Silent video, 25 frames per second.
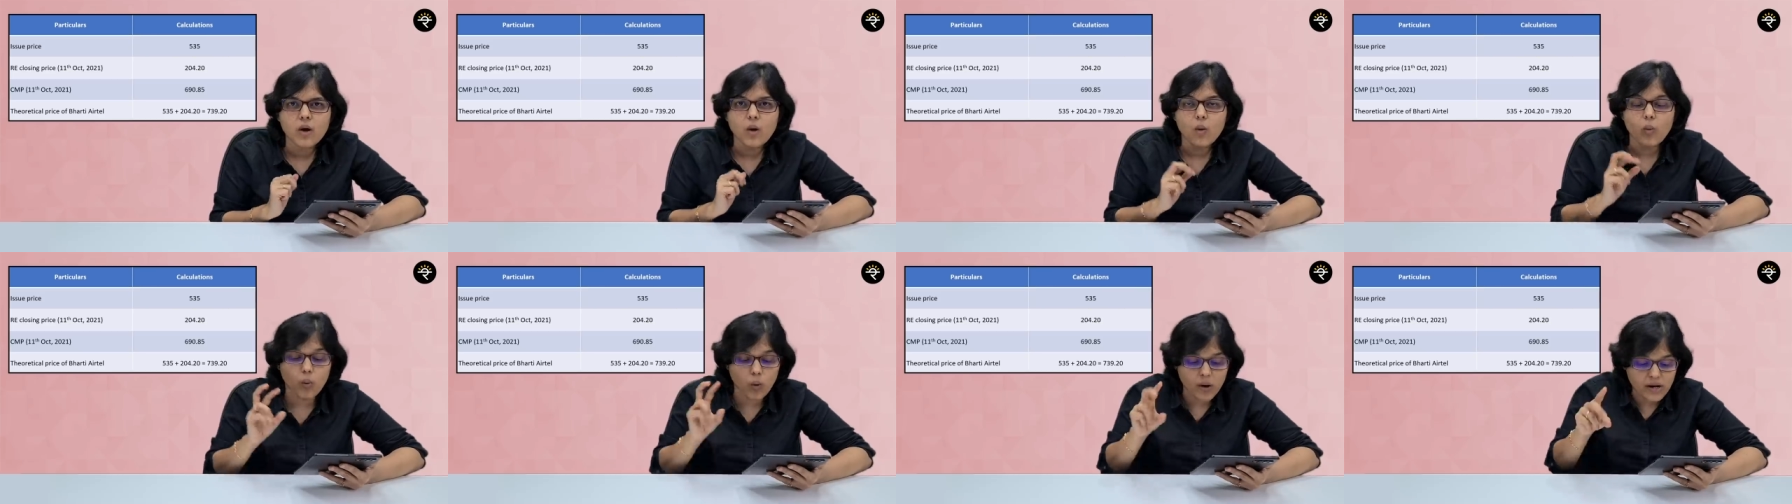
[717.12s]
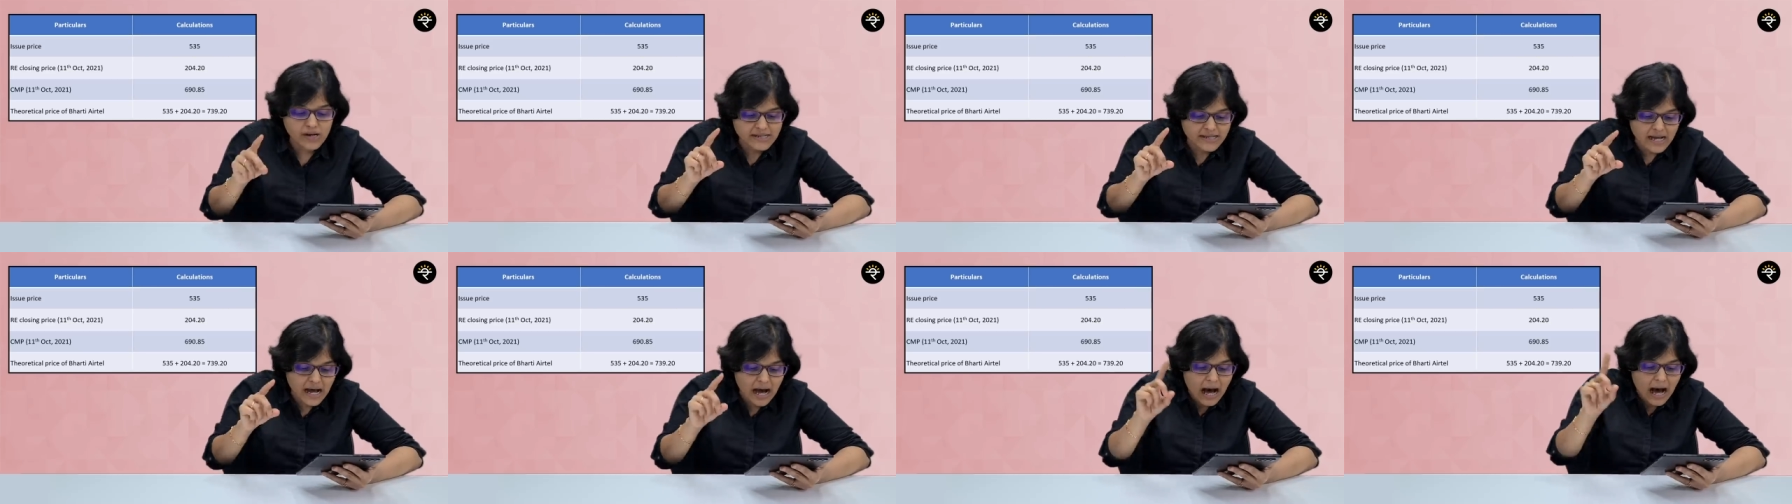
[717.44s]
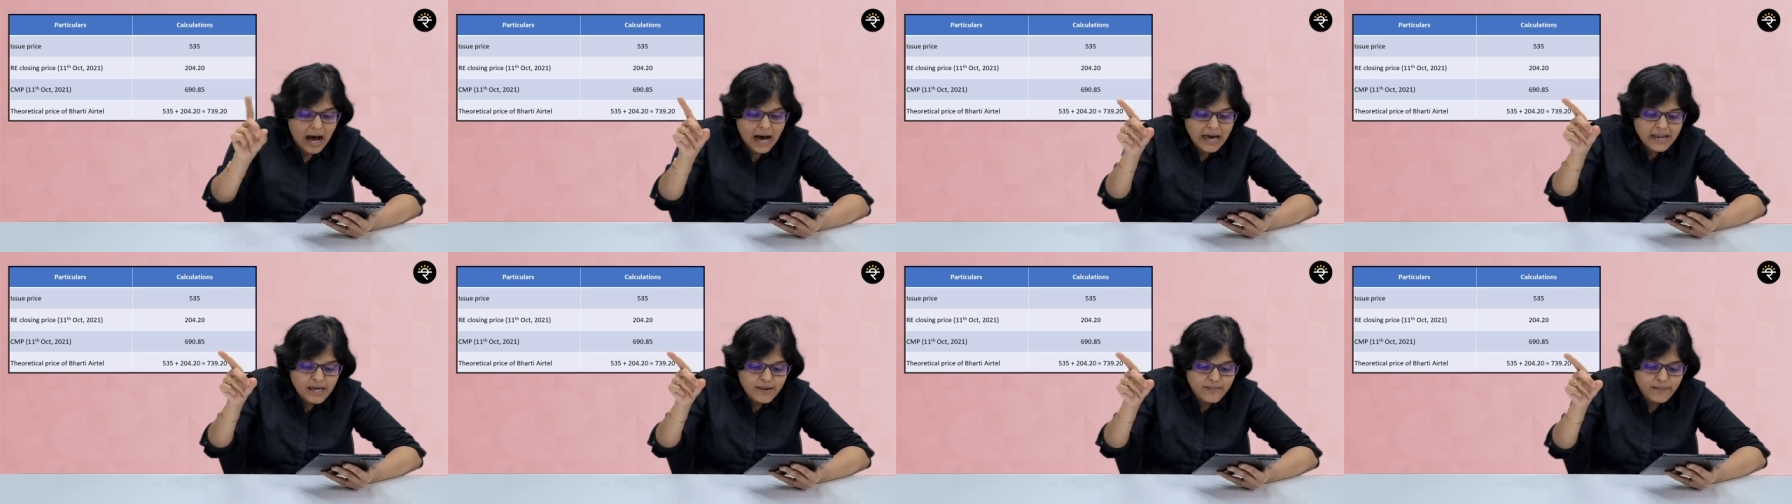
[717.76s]
What is the
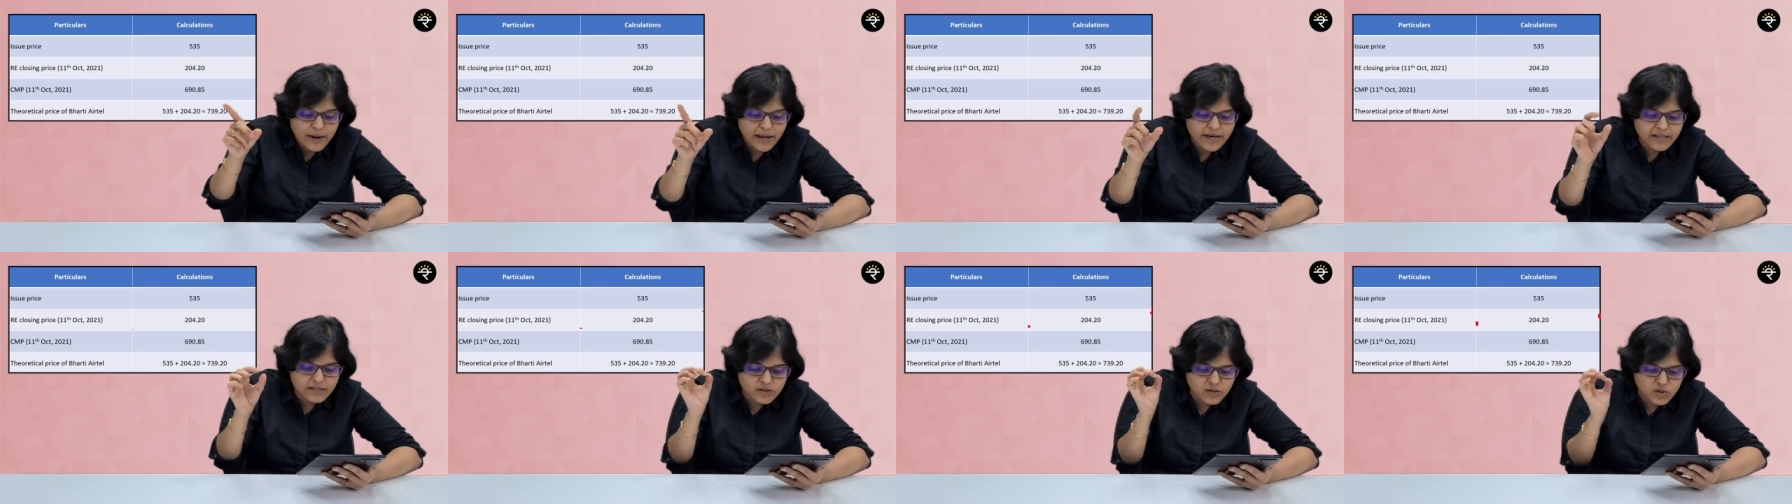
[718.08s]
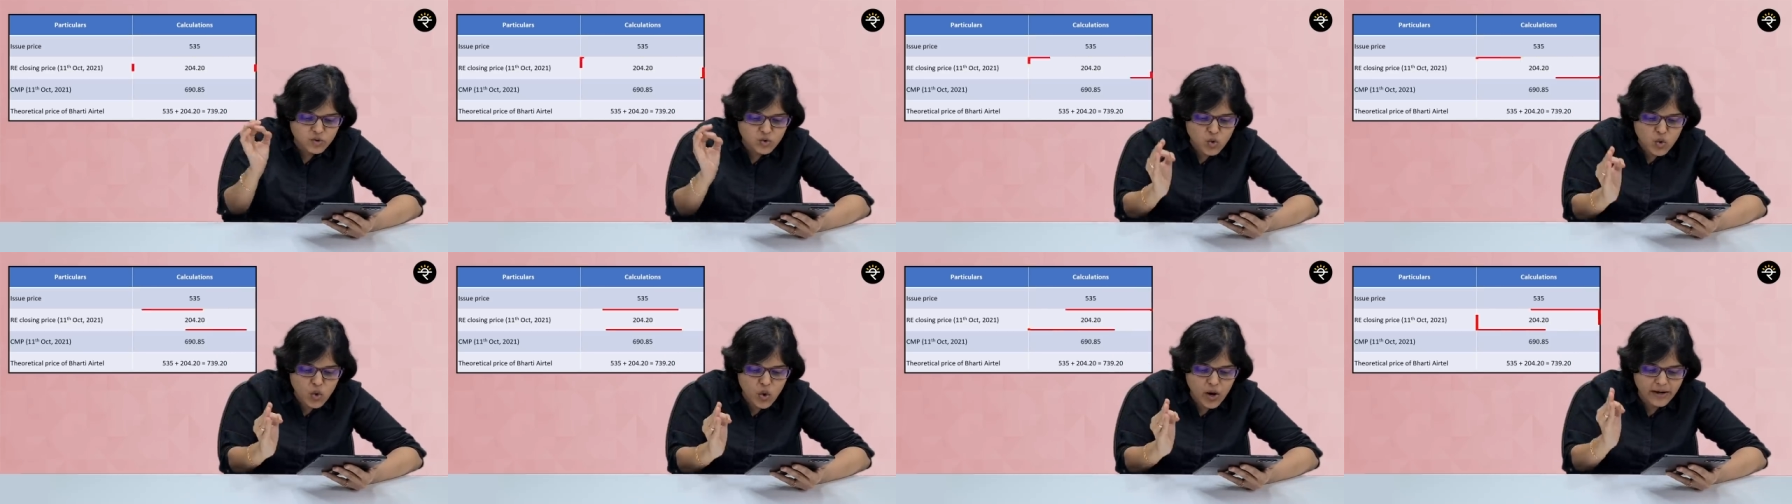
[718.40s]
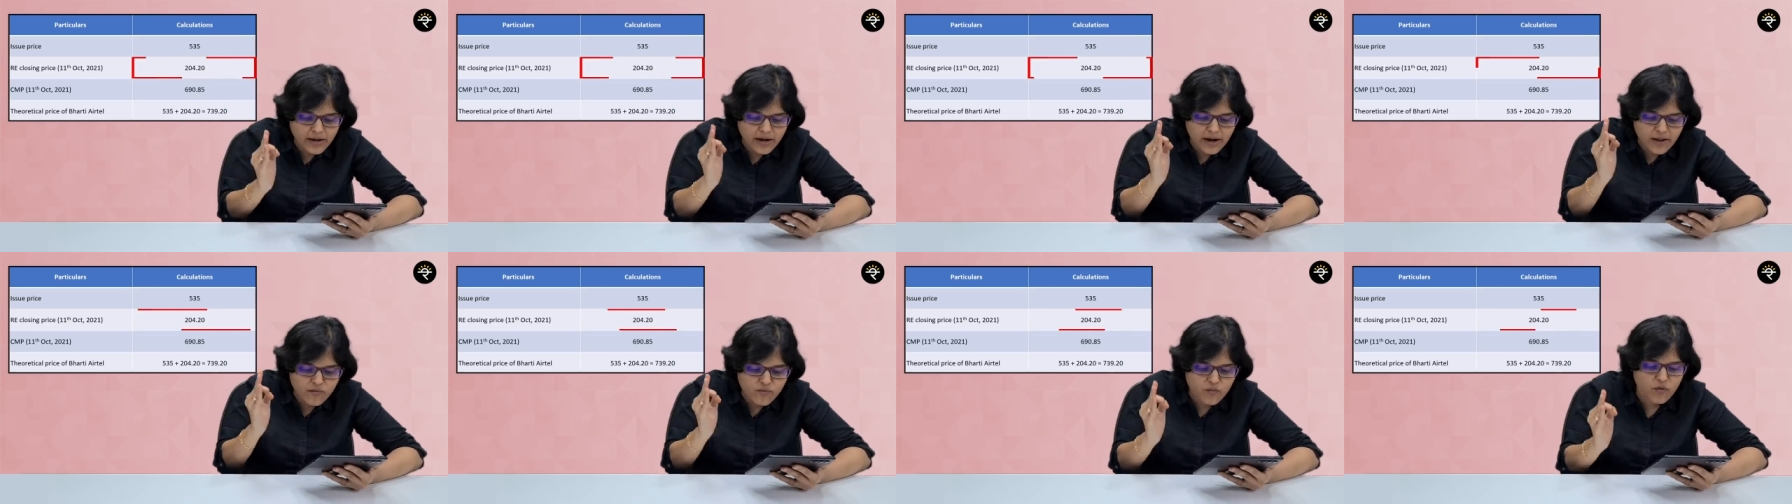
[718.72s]
RE price?
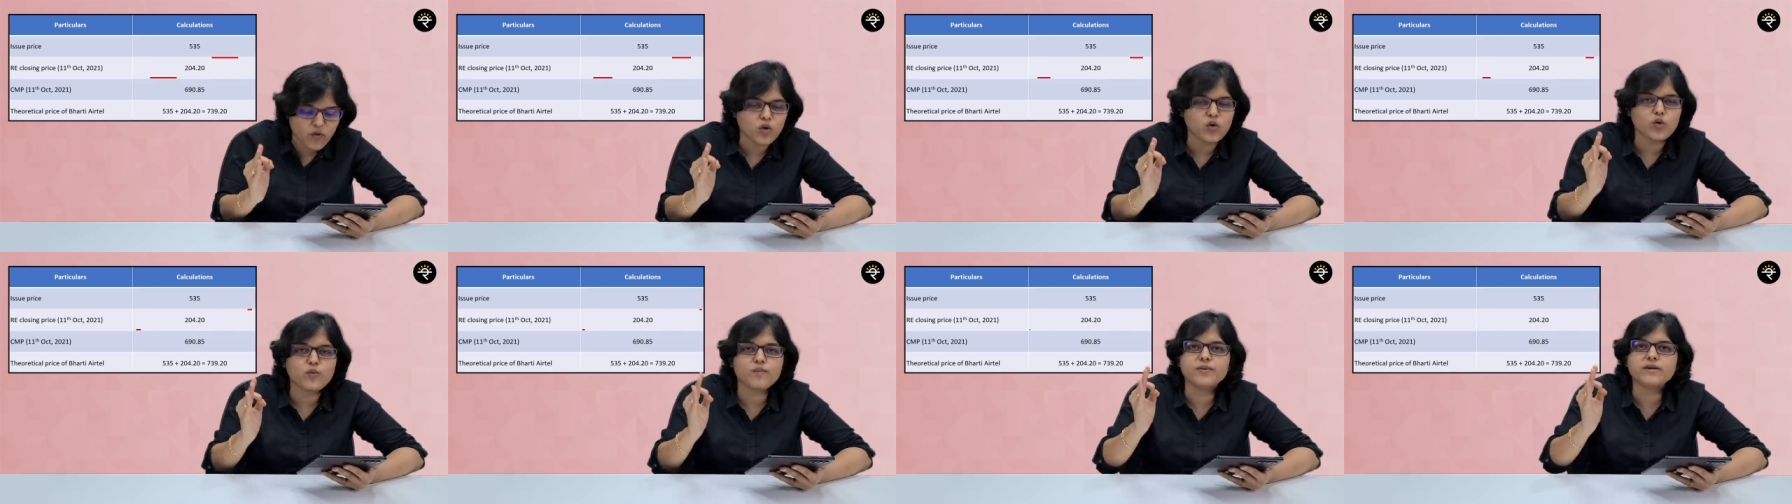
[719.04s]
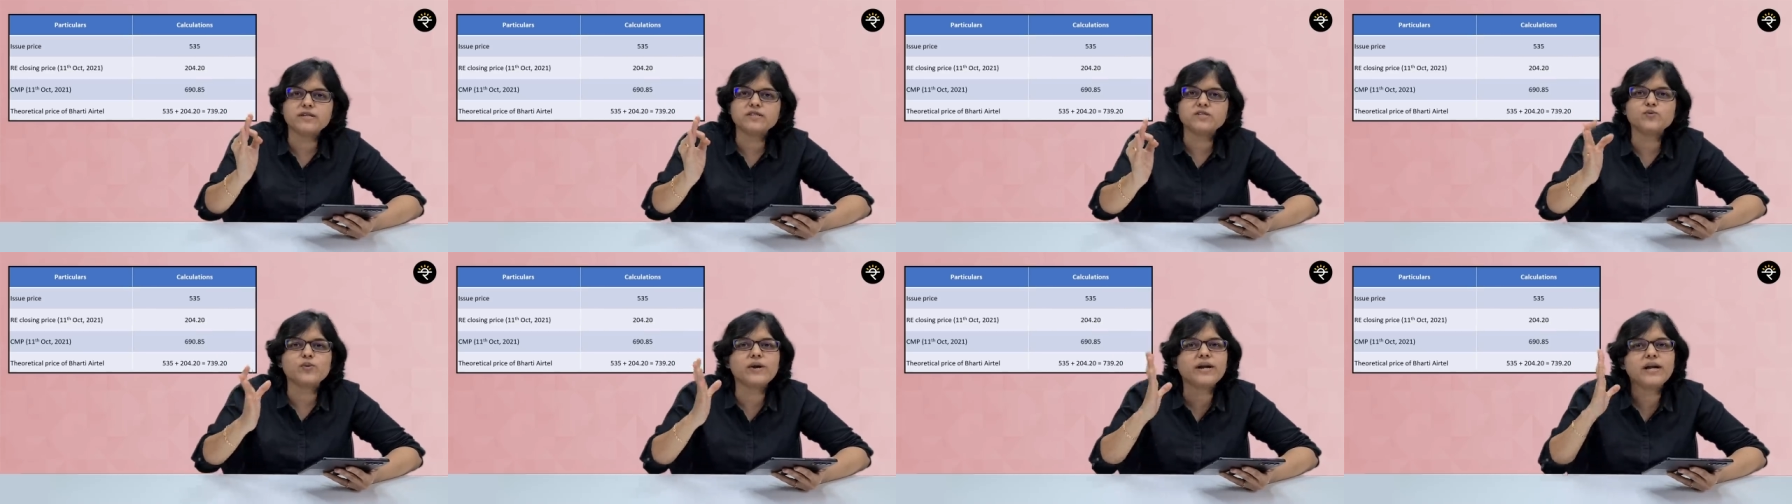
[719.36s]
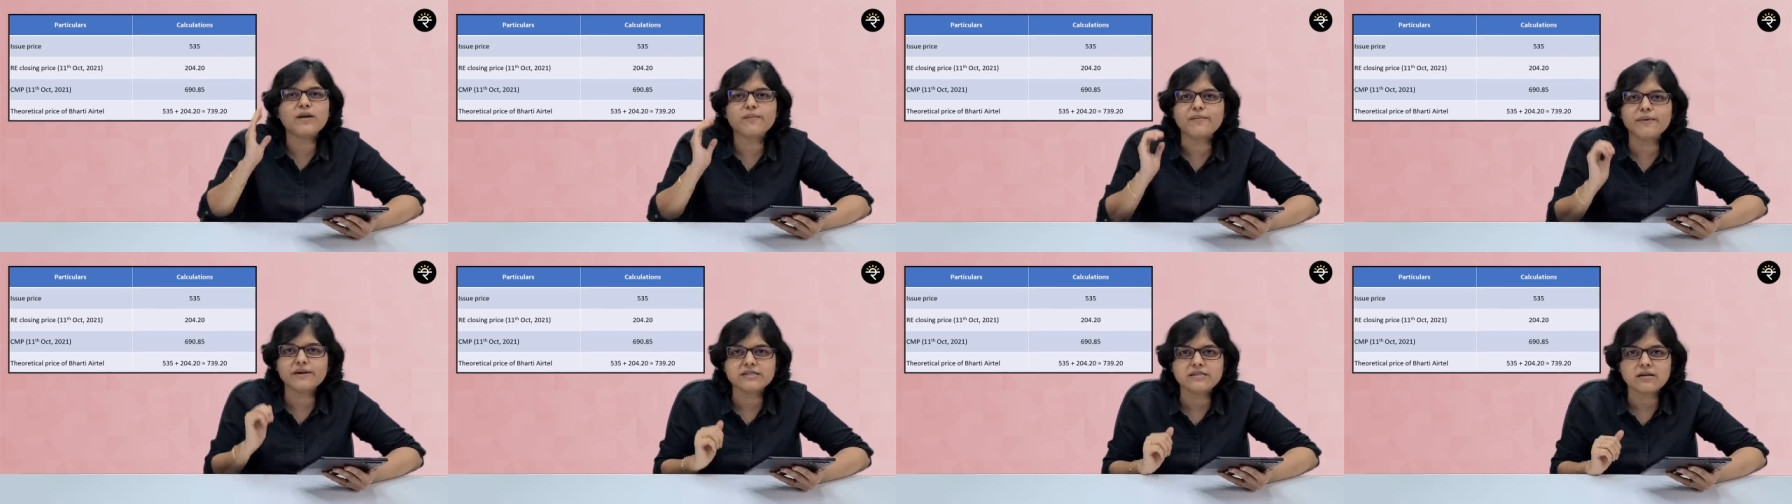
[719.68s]
204 rupees
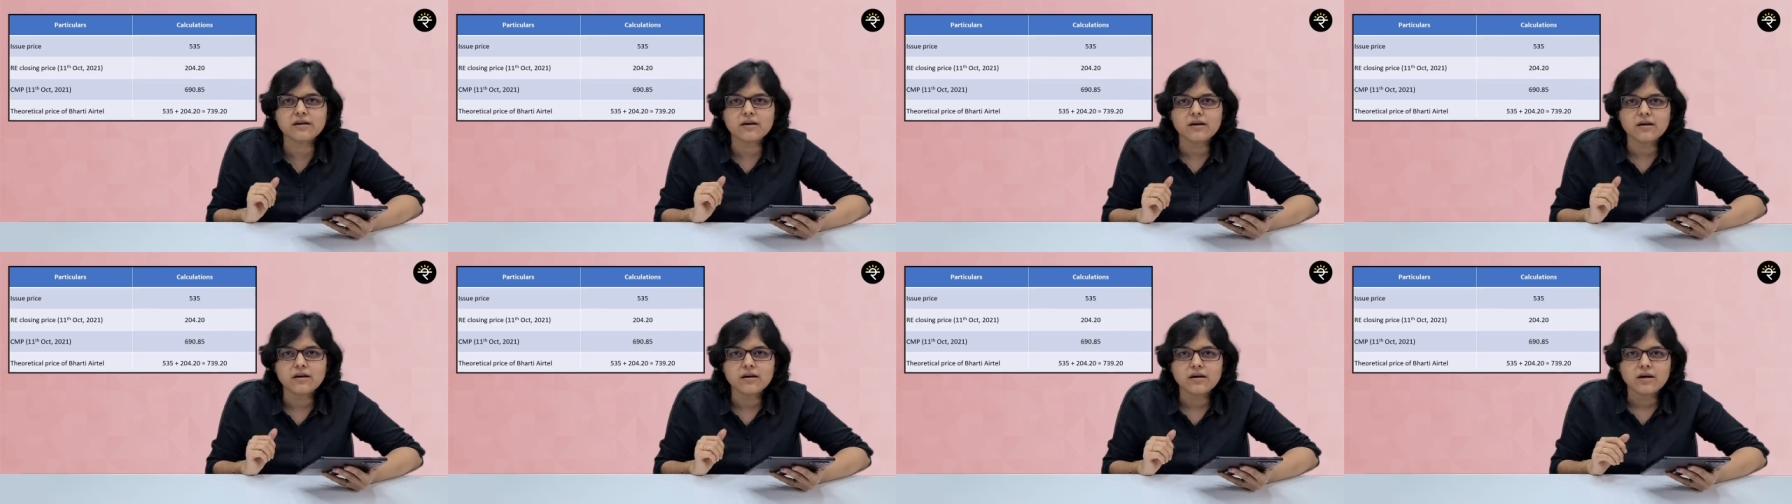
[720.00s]
20 paisa.